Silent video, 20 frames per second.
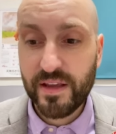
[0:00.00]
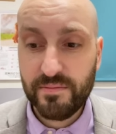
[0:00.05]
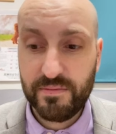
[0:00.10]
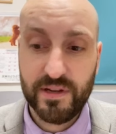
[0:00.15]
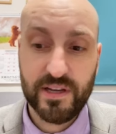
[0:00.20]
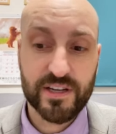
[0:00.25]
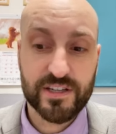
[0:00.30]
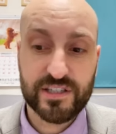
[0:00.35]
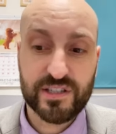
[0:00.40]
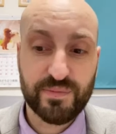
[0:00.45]

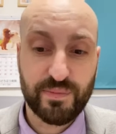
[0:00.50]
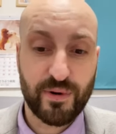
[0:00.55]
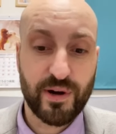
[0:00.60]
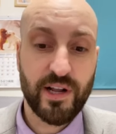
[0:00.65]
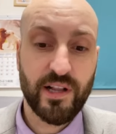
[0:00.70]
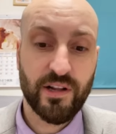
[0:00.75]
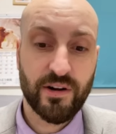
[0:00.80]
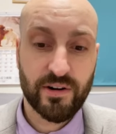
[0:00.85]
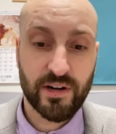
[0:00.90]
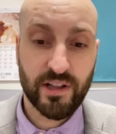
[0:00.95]
Because
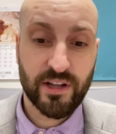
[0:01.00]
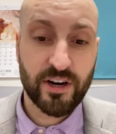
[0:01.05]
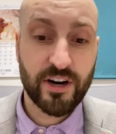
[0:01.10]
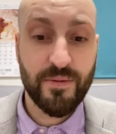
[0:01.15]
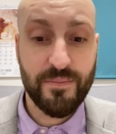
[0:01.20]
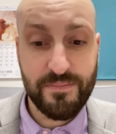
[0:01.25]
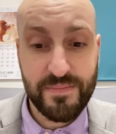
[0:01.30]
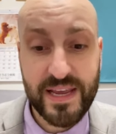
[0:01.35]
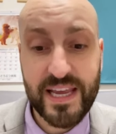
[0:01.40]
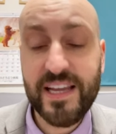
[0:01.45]
spoiler
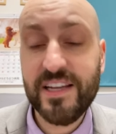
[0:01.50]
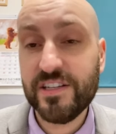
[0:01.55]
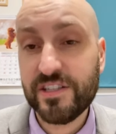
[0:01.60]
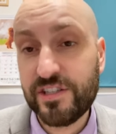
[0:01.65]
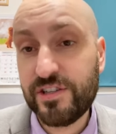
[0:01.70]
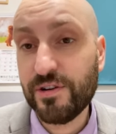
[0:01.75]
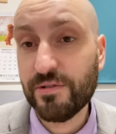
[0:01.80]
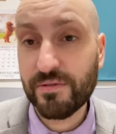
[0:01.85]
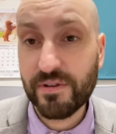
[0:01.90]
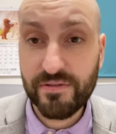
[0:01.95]
alert means
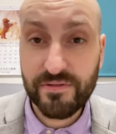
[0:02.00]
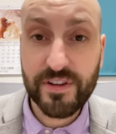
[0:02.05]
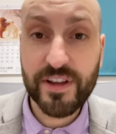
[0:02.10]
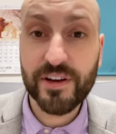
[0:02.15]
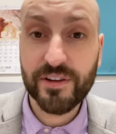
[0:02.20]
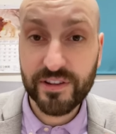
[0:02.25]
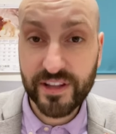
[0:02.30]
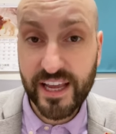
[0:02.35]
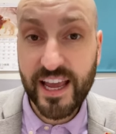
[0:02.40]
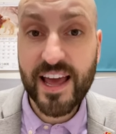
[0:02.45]
to
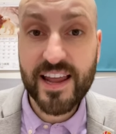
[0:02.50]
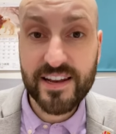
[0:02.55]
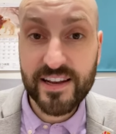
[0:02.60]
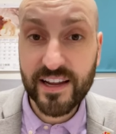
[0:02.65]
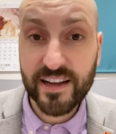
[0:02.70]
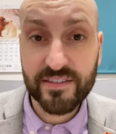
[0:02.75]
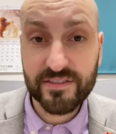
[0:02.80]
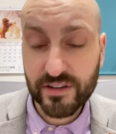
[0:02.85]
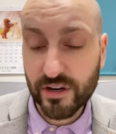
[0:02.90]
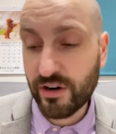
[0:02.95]
reveal the
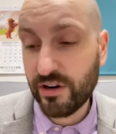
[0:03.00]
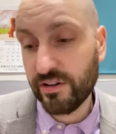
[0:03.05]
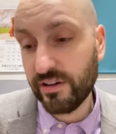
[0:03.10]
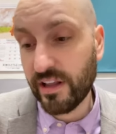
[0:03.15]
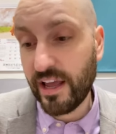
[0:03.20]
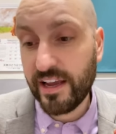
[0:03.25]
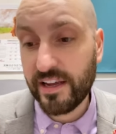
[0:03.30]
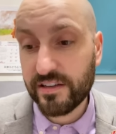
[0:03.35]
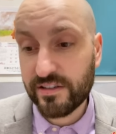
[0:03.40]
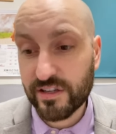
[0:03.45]
ending, or
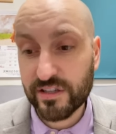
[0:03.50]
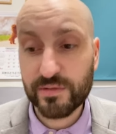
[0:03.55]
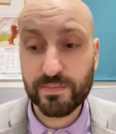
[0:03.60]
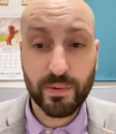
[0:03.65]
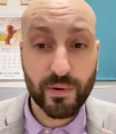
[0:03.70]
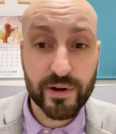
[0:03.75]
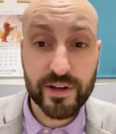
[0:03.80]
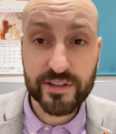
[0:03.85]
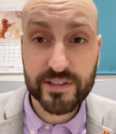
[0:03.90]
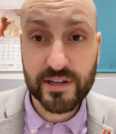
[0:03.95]
like to
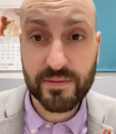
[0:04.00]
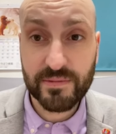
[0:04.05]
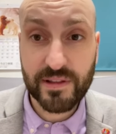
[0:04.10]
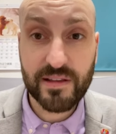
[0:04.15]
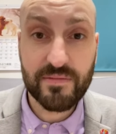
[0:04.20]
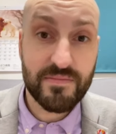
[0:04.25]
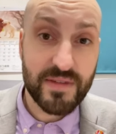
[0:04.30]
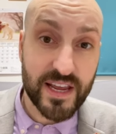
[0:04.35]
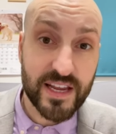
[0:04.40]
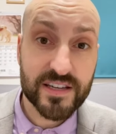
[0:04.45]
spoil
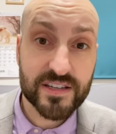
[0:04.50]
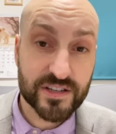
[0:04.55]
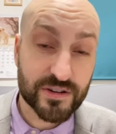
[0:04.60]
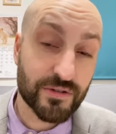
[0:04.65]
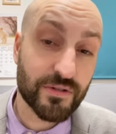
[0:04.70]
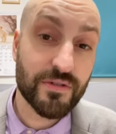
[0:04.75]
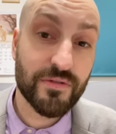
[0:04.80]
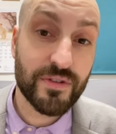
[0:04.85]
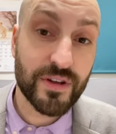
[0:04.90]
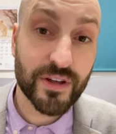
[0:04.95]
something means to
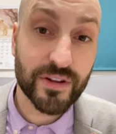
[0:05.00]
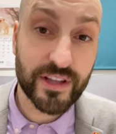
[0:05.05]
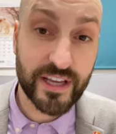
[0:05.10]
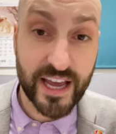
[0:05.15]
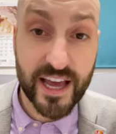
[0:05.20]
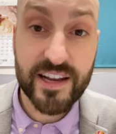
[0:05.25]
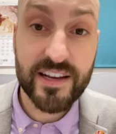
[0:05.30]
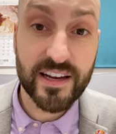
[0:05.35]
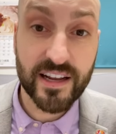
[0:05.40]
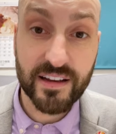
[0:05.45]
reveal the
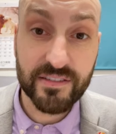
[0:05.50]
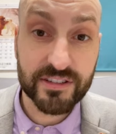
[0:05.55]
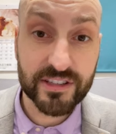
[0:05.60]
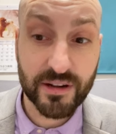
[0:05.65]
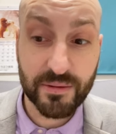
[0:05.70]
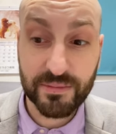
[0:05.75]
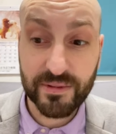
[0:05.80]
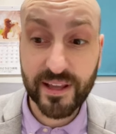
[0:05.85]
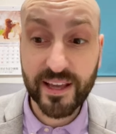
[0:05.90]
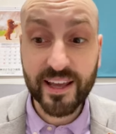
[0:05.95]
ending of
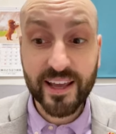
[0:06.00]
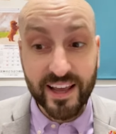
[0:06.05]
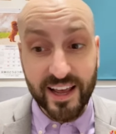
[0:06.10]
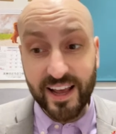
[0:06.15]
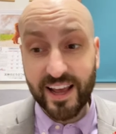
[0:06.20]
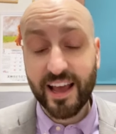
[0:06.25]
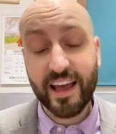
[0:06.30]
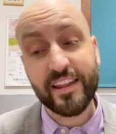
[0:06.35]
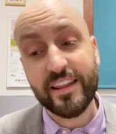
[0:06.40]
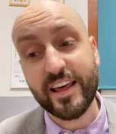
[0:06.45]
something,
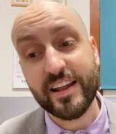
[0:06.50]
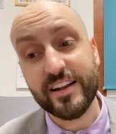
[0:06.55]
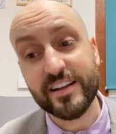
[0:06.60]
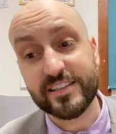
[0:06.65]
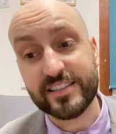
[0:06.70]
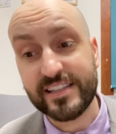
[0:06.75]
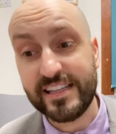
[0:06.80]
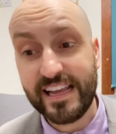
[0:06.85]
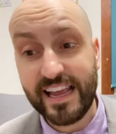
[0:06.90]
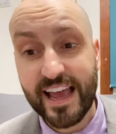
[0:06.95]
and then
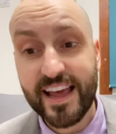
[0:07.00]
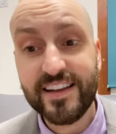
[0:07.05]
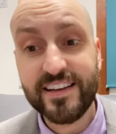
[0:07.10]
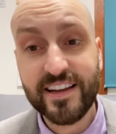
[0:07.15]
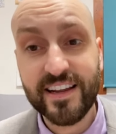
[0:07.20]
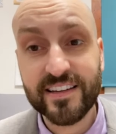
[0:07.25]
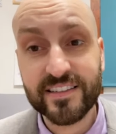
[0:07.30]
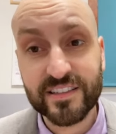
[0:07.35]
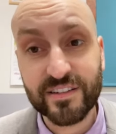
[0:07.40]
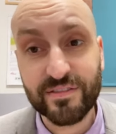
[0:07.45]
it's the
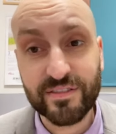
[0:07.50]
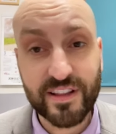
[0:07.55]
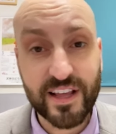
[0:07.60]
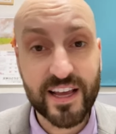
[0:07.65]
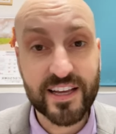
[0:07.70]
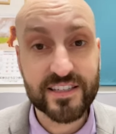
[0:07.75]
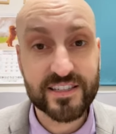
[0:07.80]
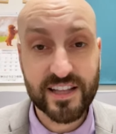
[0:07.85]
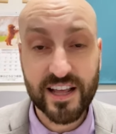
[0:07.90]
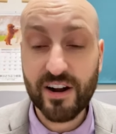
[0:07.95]
endings of
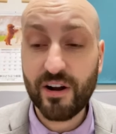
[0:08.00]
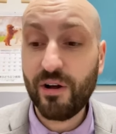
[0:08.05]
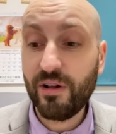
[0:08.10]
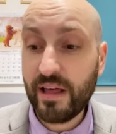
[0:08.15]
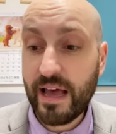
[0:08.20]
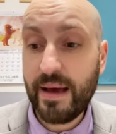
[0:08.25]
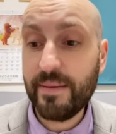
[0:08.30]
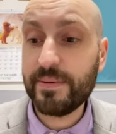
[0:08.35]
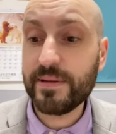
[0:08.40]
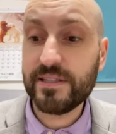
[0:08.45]
things that all
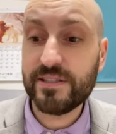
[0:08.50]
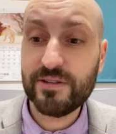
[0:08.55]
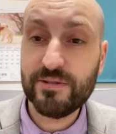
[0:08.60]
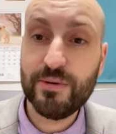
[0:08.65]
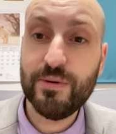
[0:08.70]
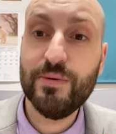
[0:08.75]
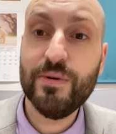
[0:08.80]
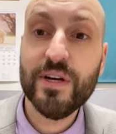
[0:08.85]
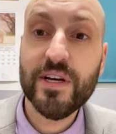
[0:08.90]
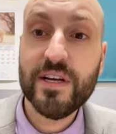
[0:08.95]
happen
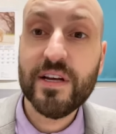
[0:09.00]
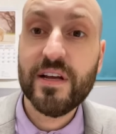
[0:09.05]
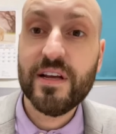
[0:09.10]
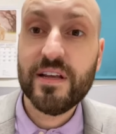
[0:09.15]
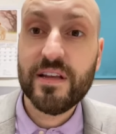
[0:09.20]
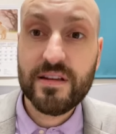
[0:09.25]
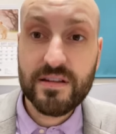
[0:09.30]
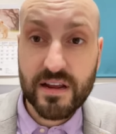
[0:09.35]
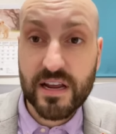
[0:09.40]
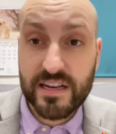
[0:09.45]
to
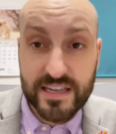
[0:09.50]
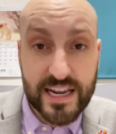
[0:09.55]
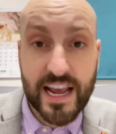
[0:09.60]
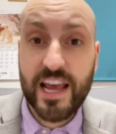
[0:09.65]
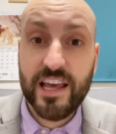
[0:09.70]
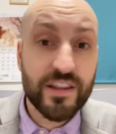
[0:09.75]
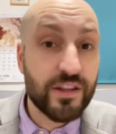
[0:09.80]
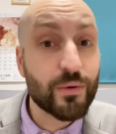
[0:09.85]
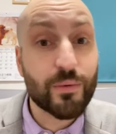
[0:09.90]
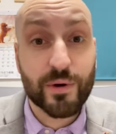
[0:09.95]

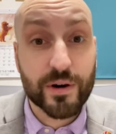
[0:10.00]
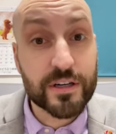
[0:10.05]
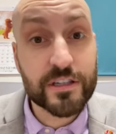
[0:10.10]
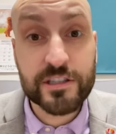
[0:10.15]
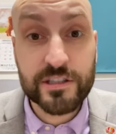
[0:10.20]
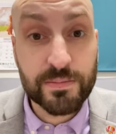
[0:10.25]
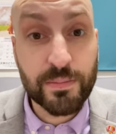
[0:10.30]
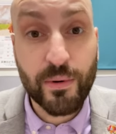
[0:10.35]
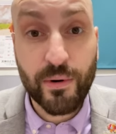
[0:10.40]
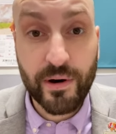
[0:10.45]
contain the word
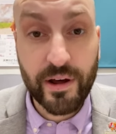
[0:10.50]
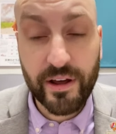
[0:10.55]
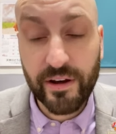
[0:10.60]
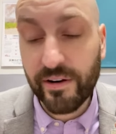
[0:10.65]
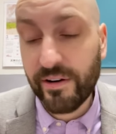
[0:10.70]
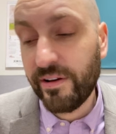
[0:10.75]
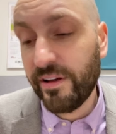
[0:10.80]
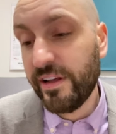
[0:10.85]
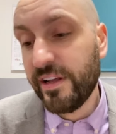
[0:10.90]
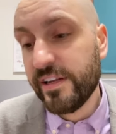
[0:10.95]

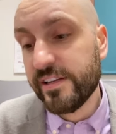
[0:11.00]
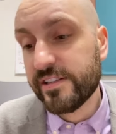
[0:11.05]
spoil.